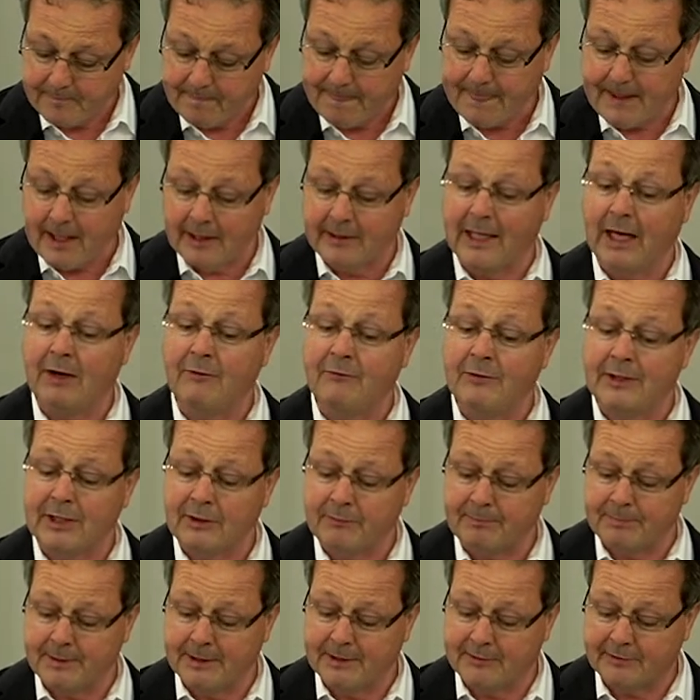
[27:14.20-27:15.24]
Now we have
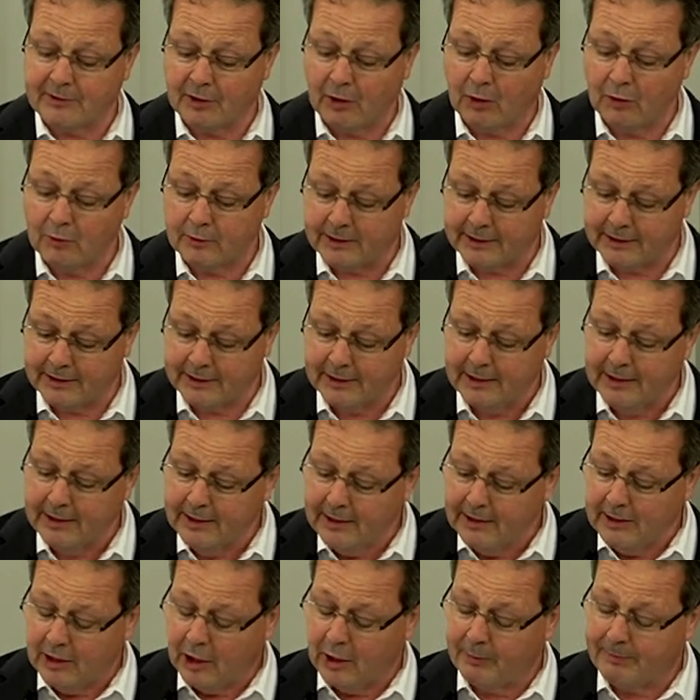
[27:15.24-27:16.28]
been talking
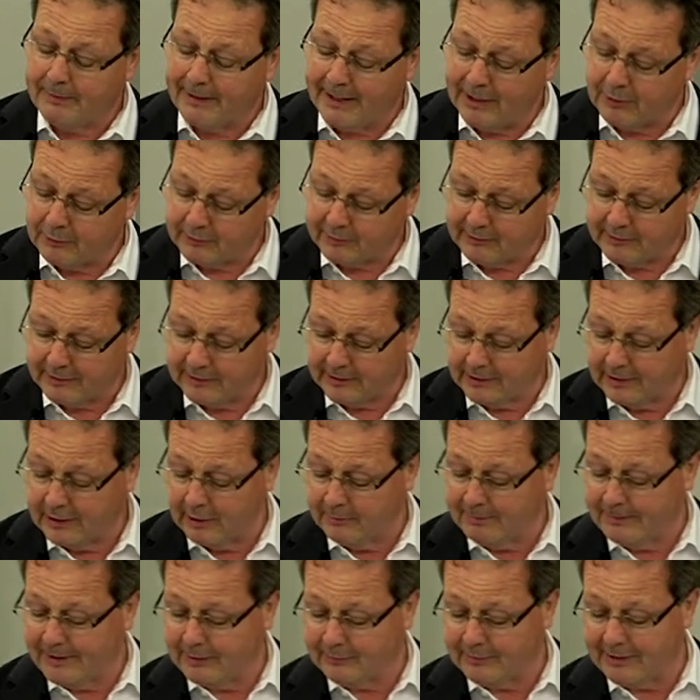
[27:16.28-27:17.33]

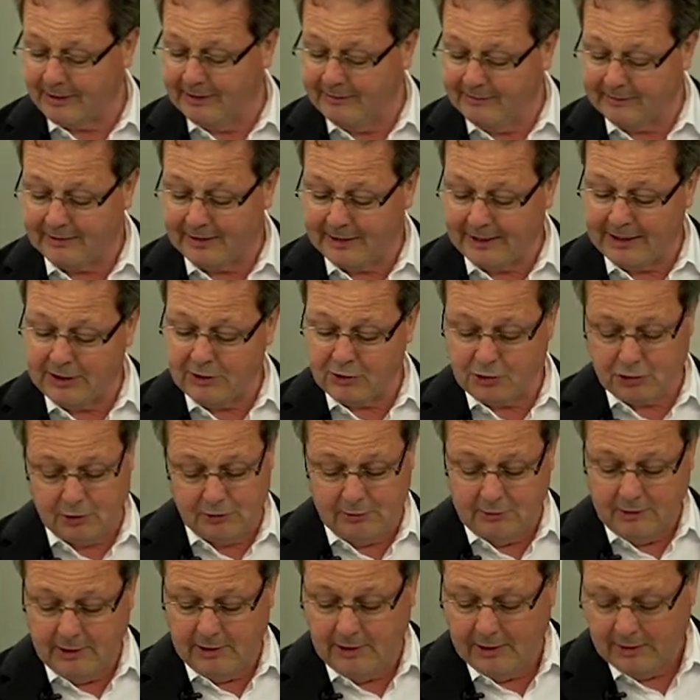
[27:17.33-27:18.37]
about installation
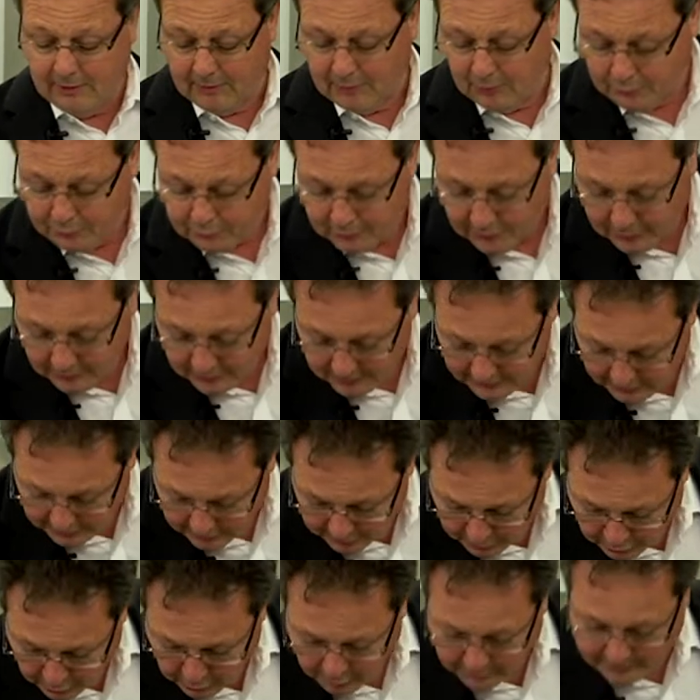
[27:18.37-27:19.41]
of the
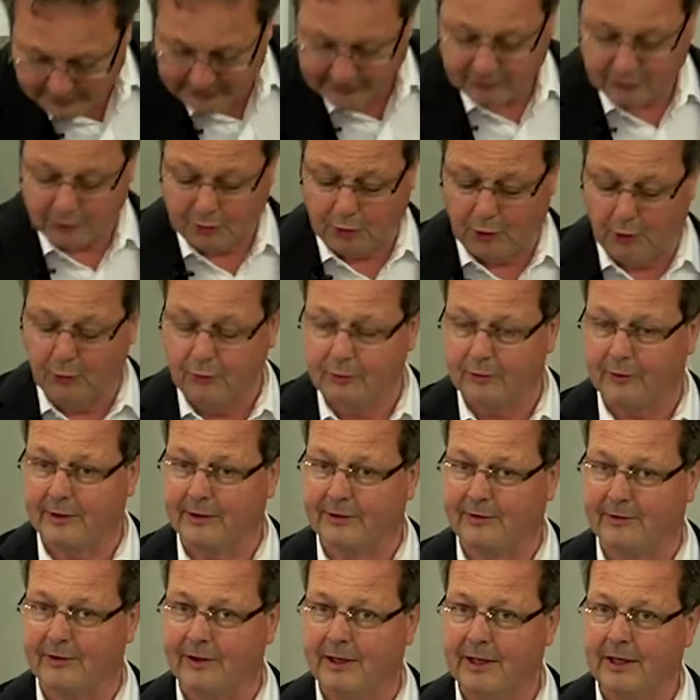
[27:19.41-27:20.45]
corrugated conduit.
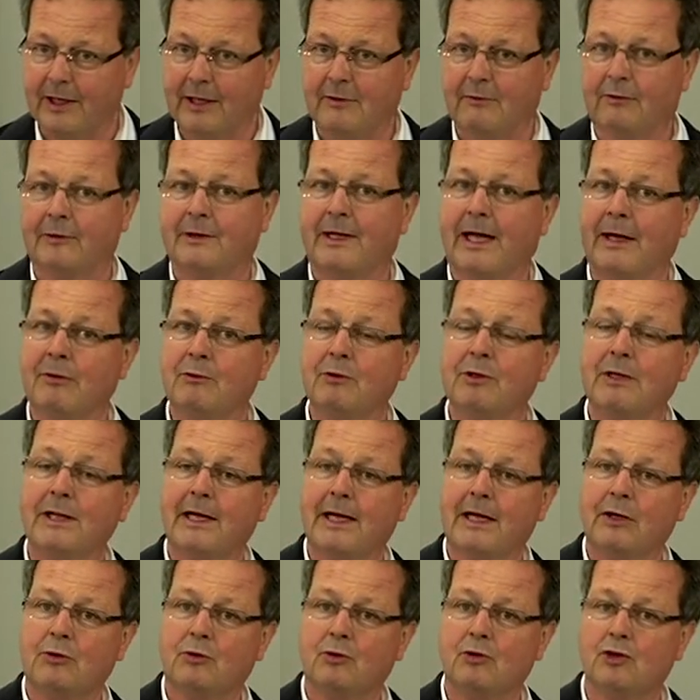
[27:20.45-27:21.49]
What I would like
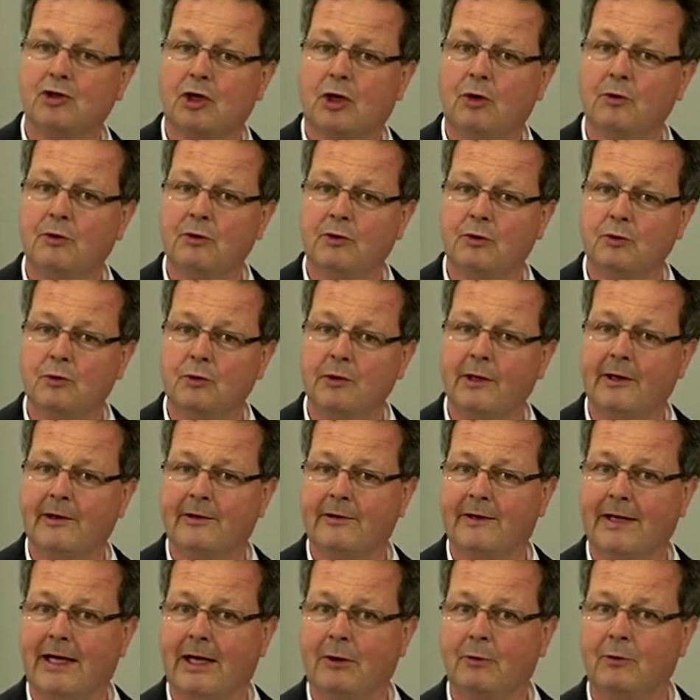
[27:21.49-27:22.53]
to show you is
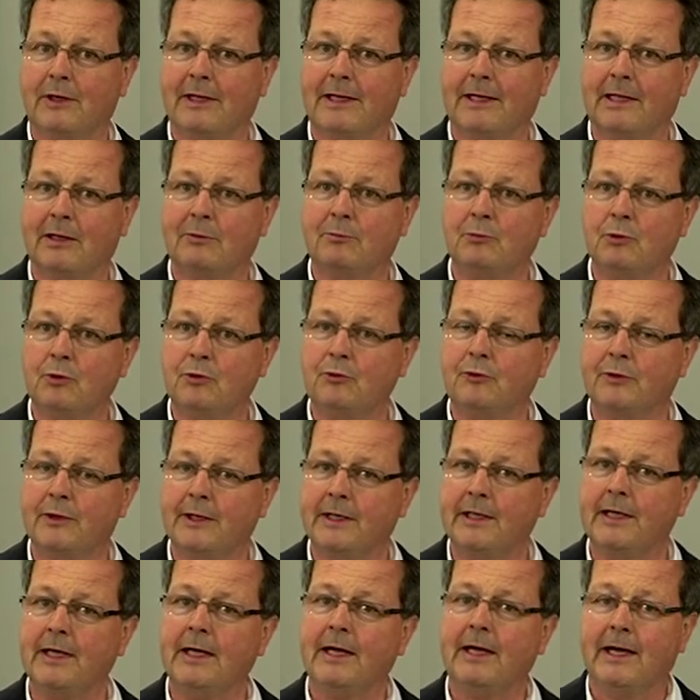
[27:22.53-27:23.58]
now a little movie
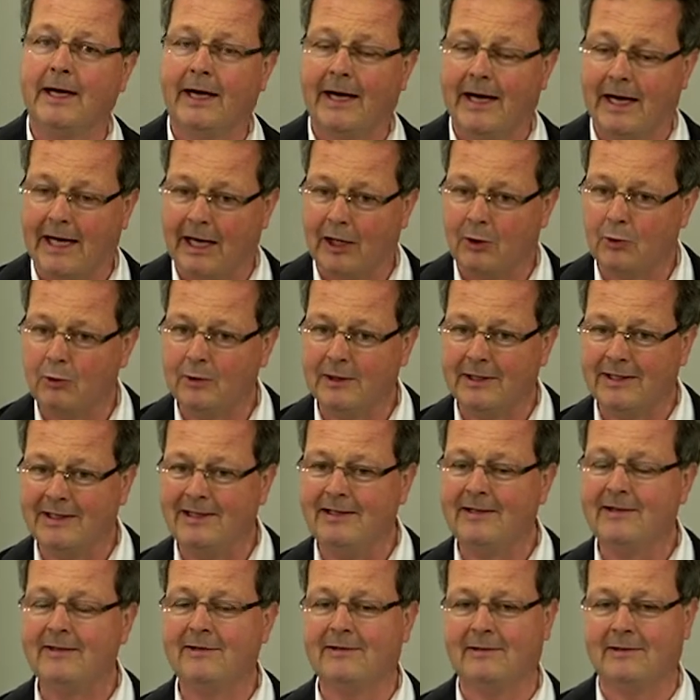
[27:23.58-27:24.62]
how
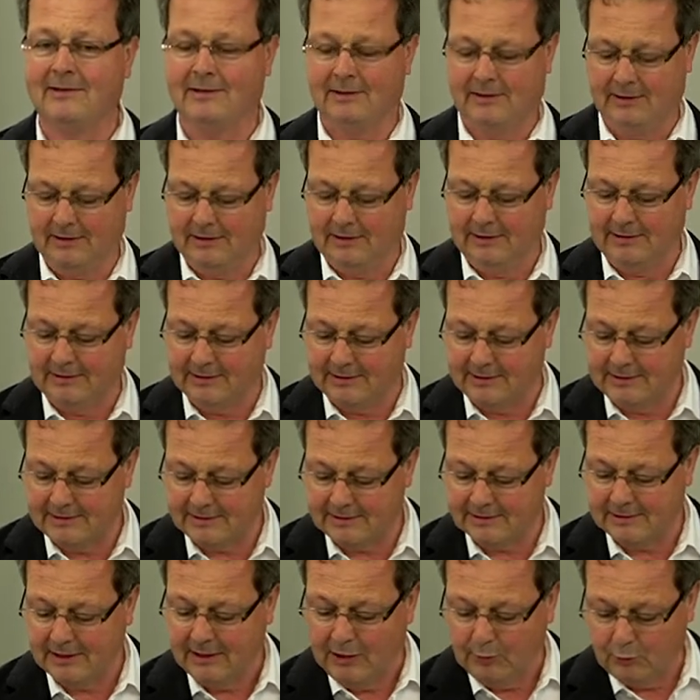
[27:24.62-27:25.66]
easy it is
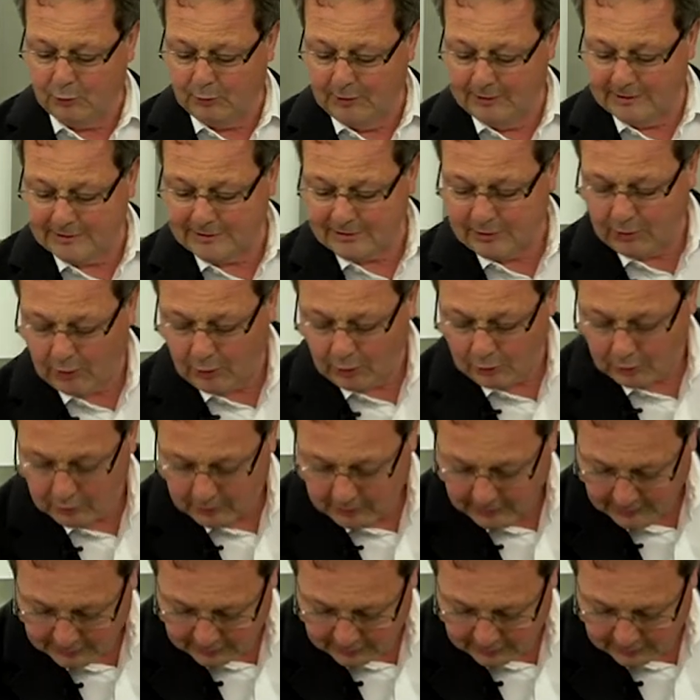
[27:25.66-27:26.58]
to install the